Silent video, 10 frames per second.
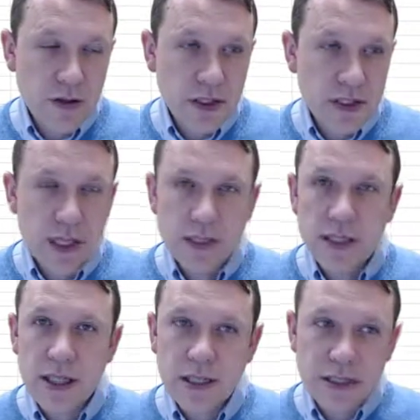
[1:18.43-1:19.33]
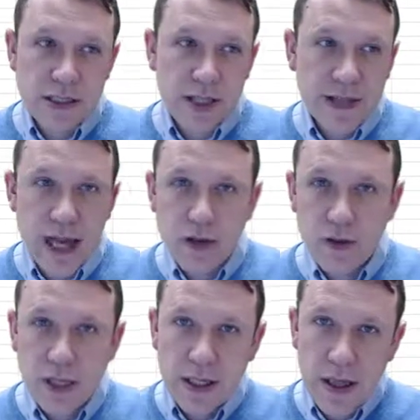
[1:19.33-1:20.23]
You can tell it's selected, it's got that
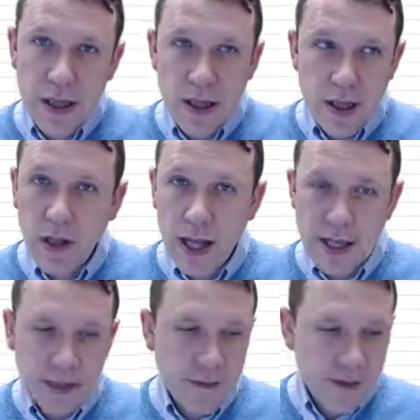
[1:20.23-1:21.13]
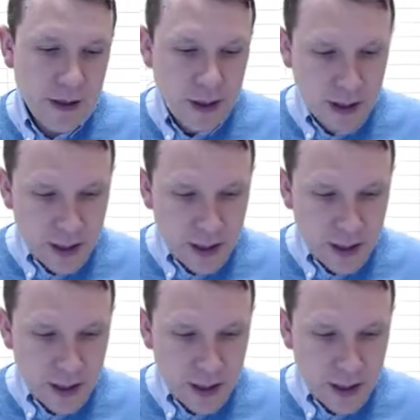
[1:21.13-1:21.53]
green outline.